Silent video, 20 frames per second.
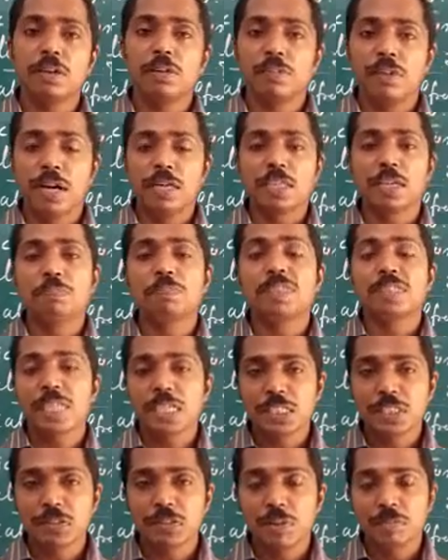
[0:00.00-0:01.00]
water
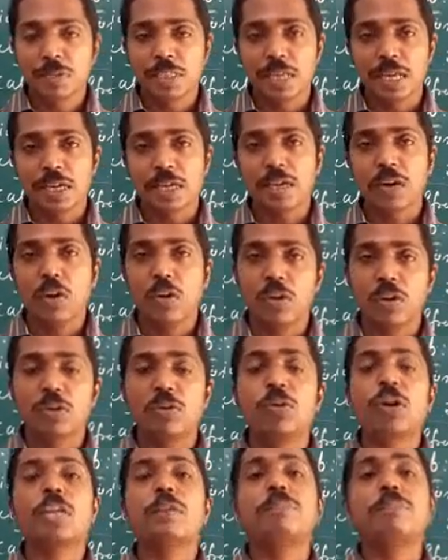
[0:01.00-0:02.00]
presence will be there or
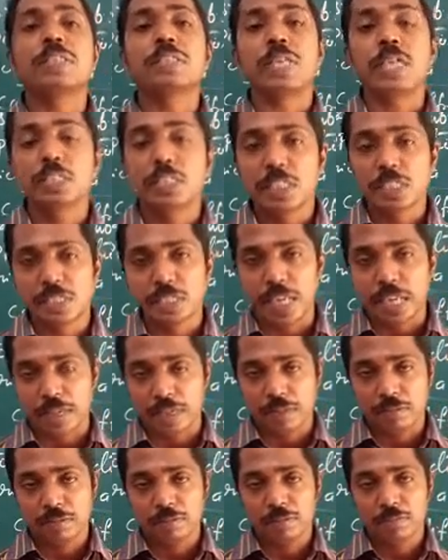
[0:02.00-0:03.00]
oil presence is
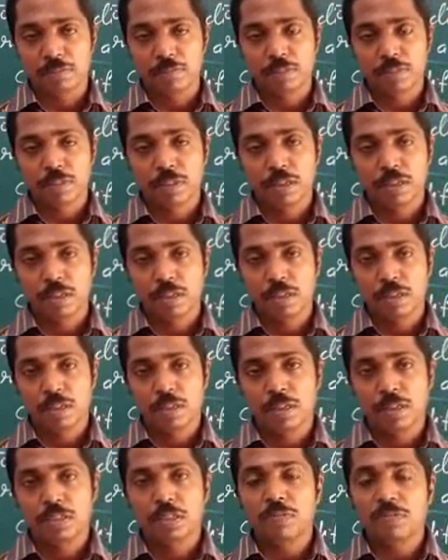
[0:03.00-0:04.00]
there.
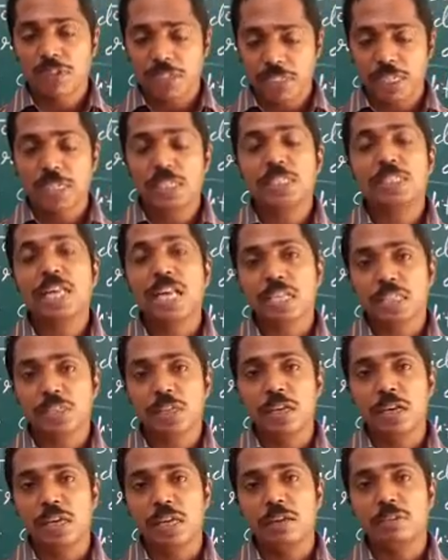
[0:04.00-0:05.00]
So friction is less
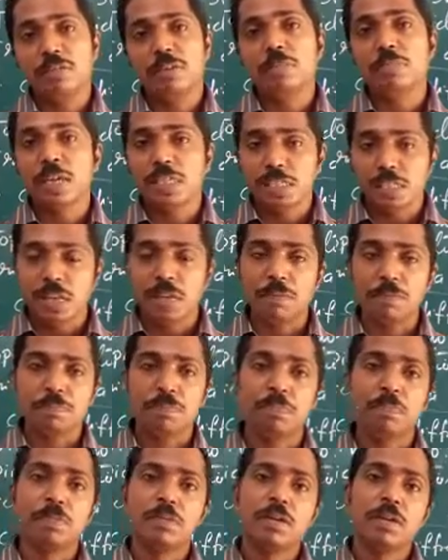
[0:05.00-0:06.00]
only. We may
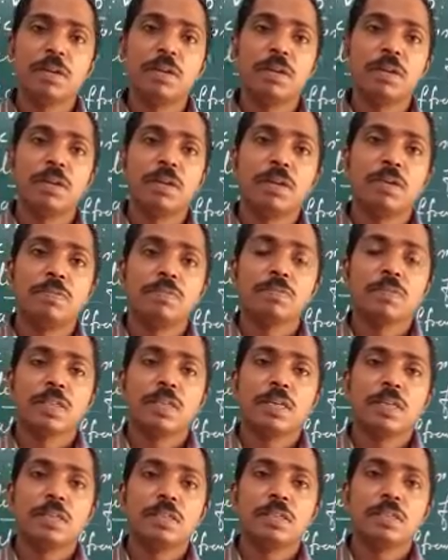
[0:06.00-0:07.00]
slip.
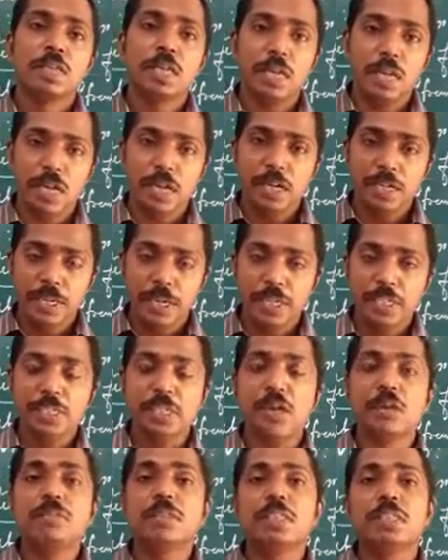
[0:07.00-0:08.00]
The introduction
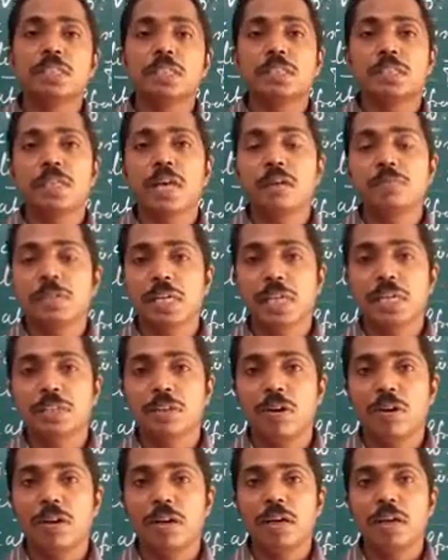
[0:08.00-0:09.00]
of this chapter I
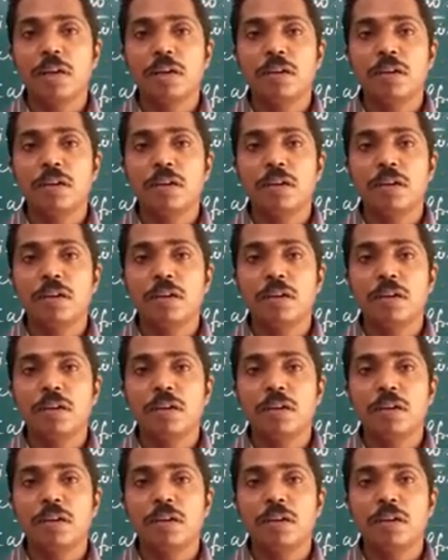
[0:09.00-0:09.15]
told